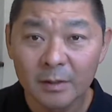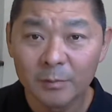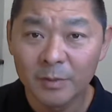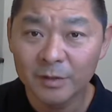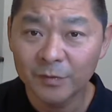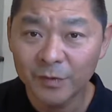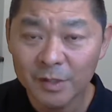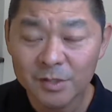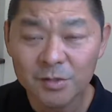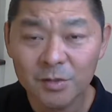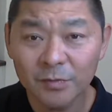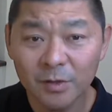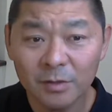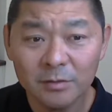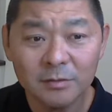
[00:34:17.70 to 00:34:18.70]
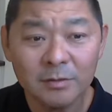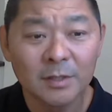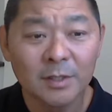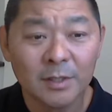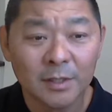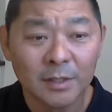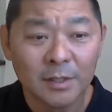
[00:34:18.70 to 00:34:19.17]
But first of all,
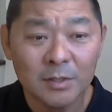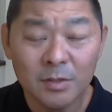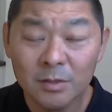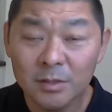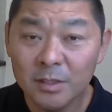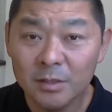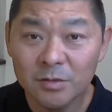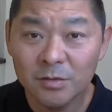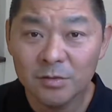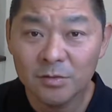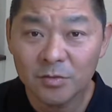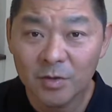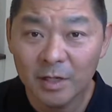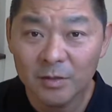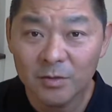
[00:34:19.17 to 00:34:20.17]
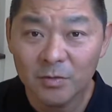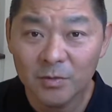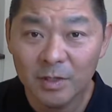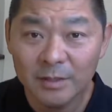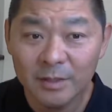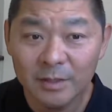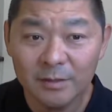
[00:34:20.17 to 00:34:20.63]
you need to try
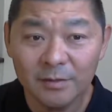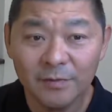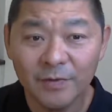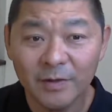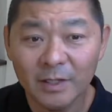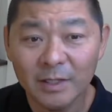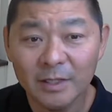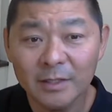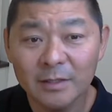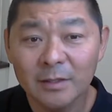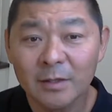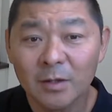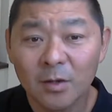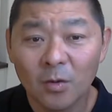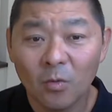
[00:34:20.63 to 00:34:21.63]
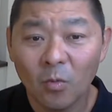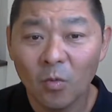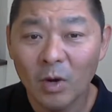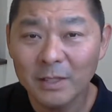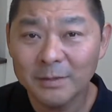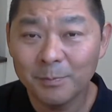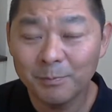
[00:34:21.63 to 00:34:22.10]
to identify
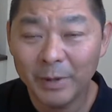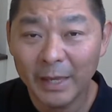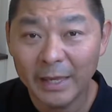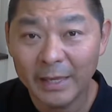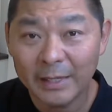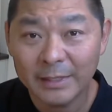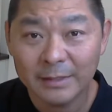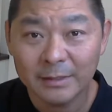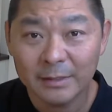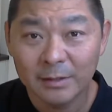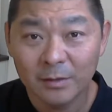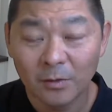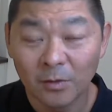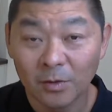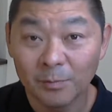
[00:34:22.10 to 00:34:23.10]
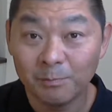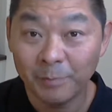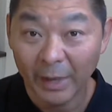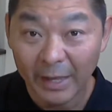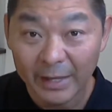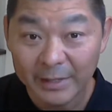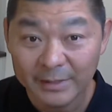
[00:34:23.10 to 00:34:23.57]
what pain or
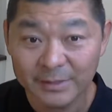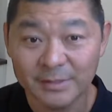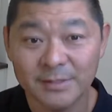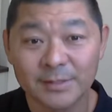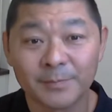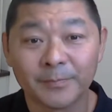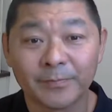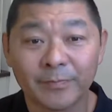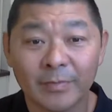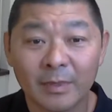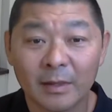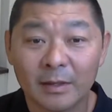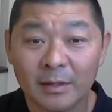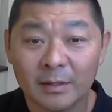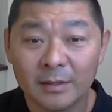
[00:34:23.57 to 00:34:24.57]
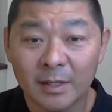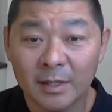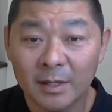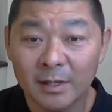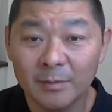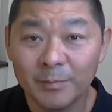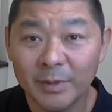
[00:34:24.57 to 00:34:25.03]
pains the
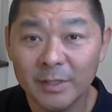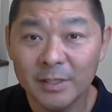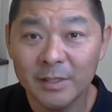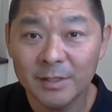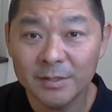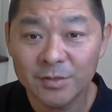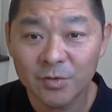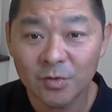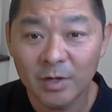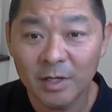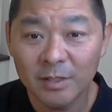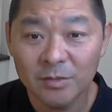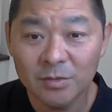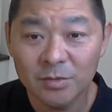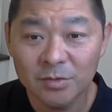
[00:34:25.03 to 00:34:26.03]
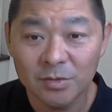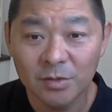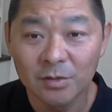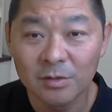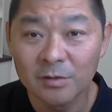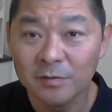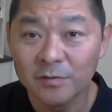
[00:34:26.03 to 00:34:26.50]
company is trying to
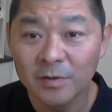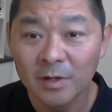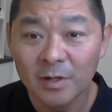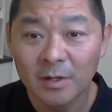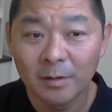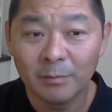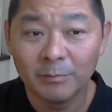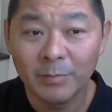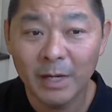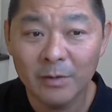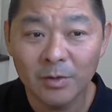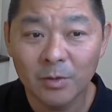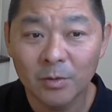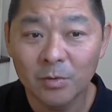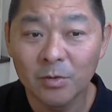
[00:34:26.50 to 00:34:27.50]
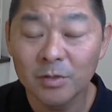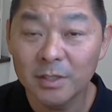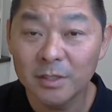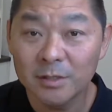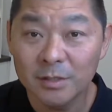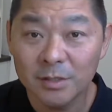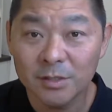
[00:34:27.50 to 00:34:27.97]
solve by
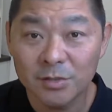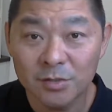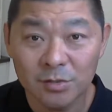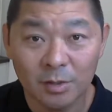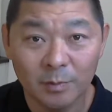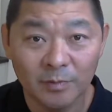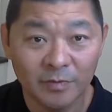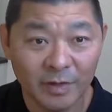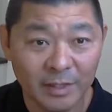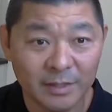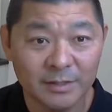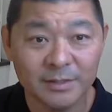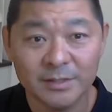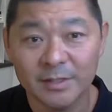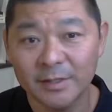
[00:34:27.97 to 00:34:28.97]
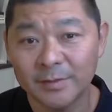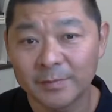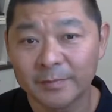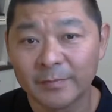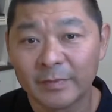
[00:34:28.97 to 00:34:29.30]
recruiting this job vacancy.